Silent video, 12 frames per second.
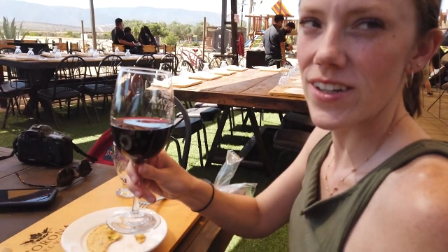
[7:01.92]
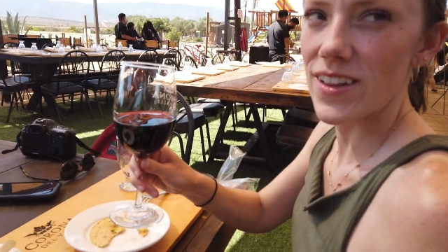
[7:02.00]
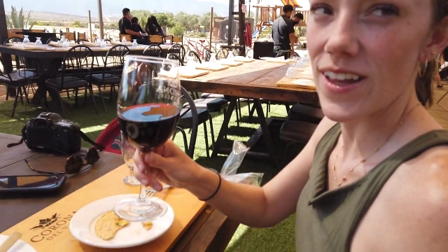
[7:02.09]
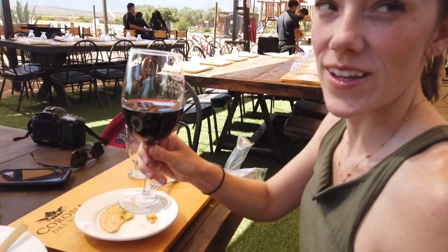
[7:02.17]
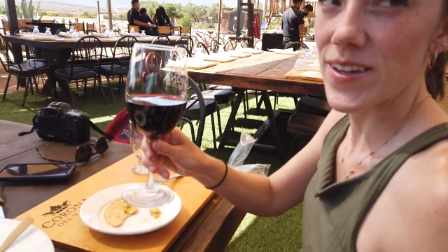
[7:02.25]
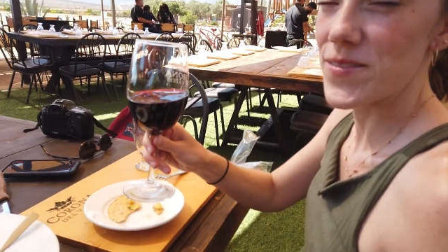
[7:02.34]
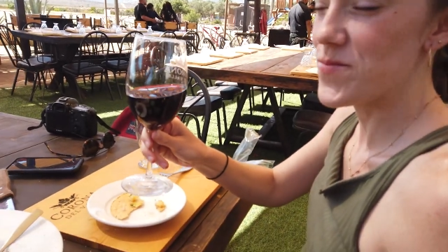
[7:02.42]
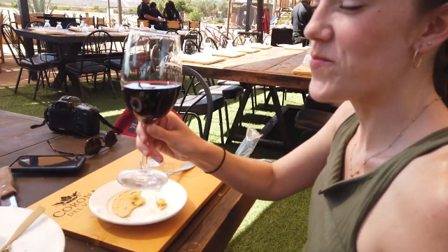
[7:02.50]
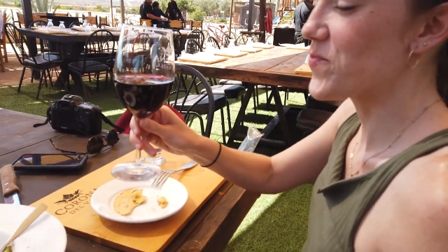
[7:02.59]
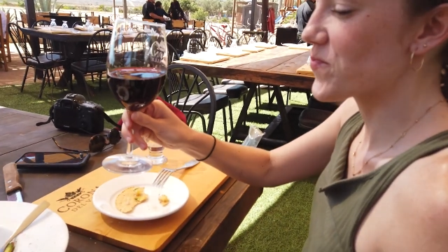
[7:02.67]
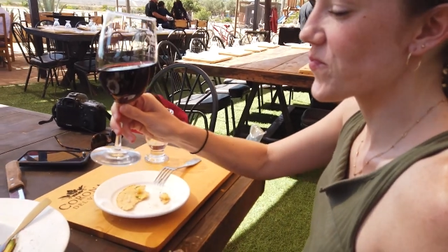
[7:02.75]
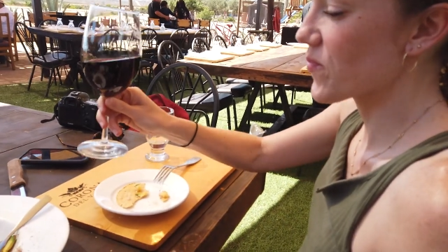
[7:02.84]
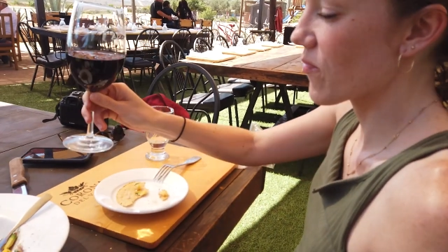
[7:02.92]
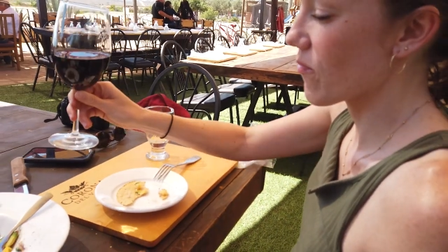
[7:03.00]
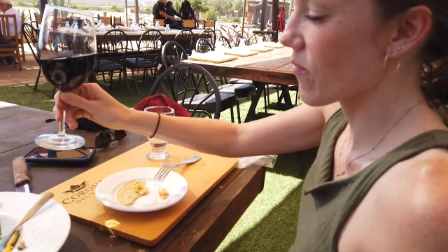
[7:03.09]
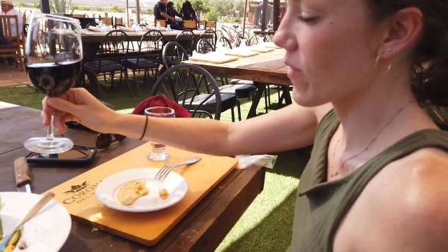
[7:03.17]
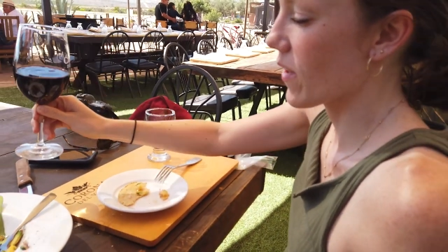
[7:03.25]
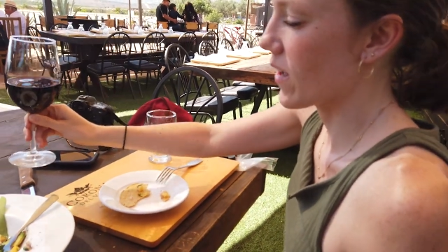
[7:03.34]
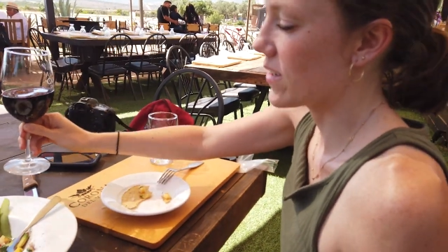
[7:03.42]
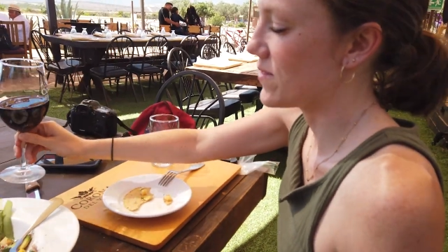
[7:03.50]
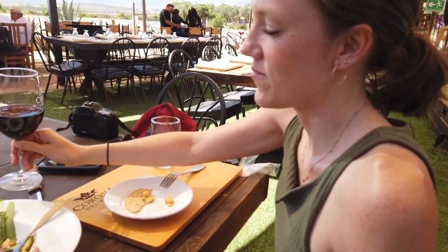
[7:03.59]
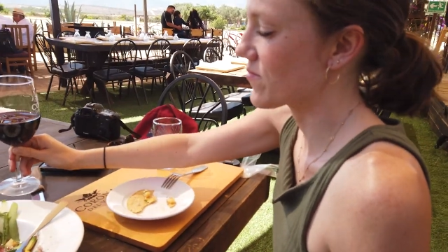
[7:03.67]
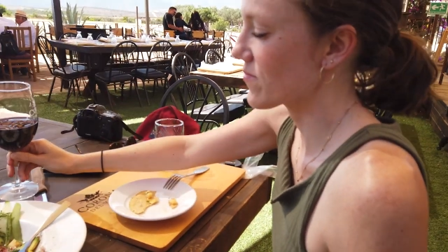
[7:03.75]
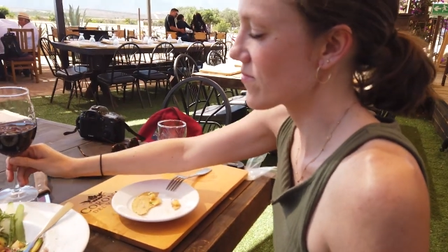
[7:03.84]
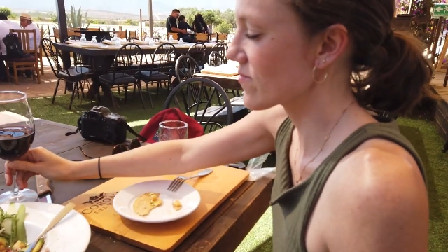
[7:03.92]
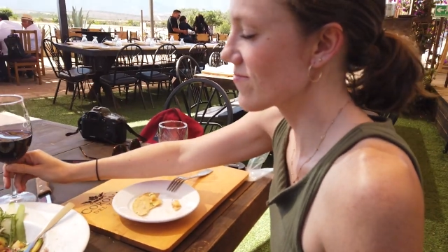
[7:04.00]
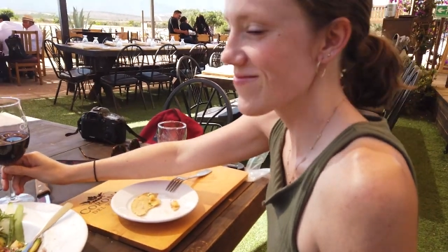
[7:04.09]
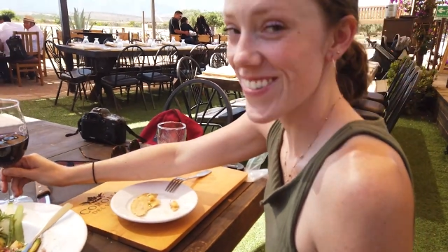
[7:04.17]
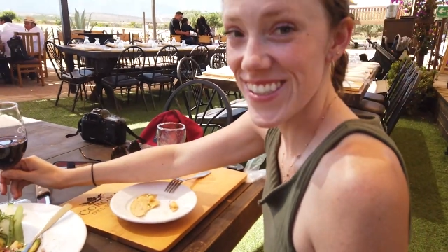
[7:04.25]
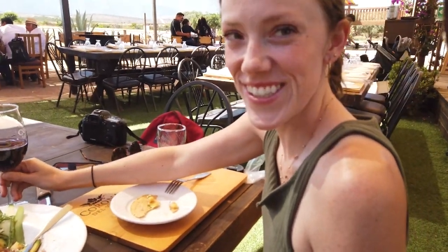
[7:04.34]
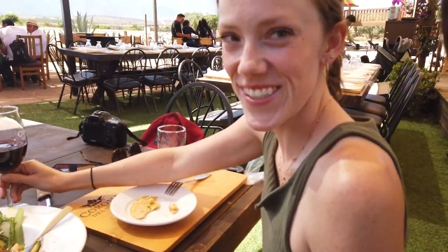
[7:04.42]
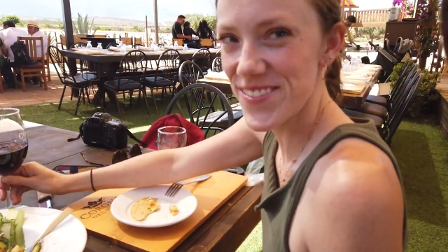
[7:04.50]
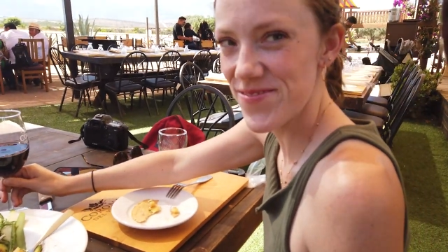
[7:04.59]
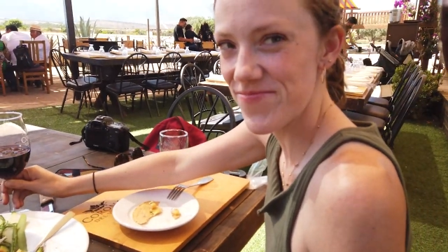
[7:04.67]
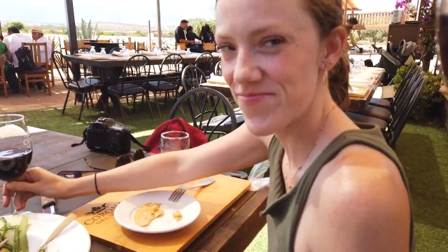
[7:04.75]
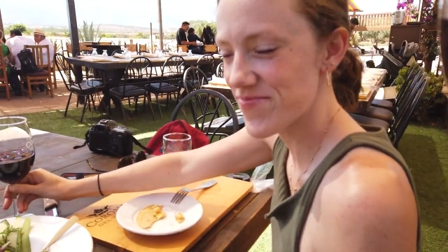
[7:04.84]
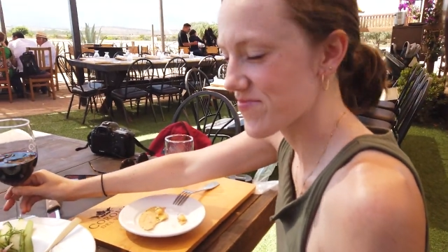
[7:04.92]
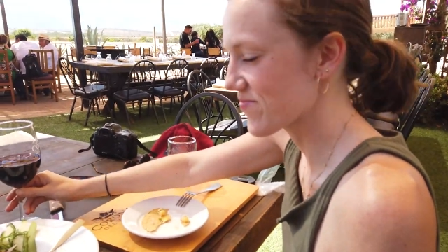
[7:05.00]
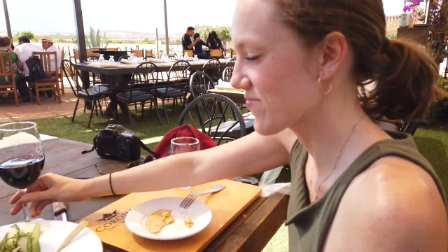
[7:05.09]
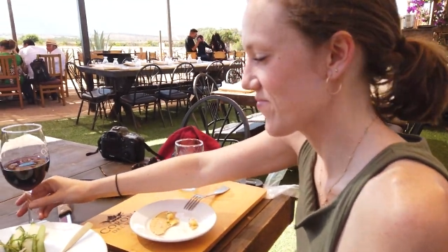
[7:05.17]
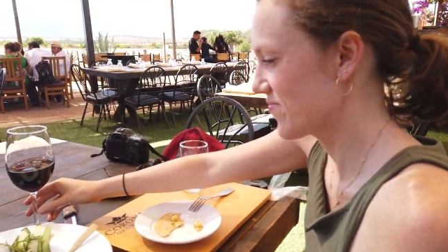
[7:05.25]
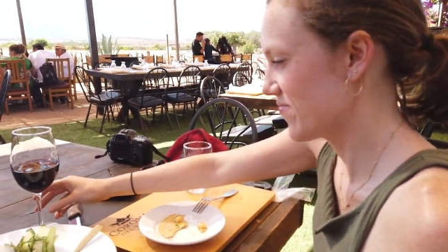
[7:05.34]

gonna like it. I love it. Yep. Yeah.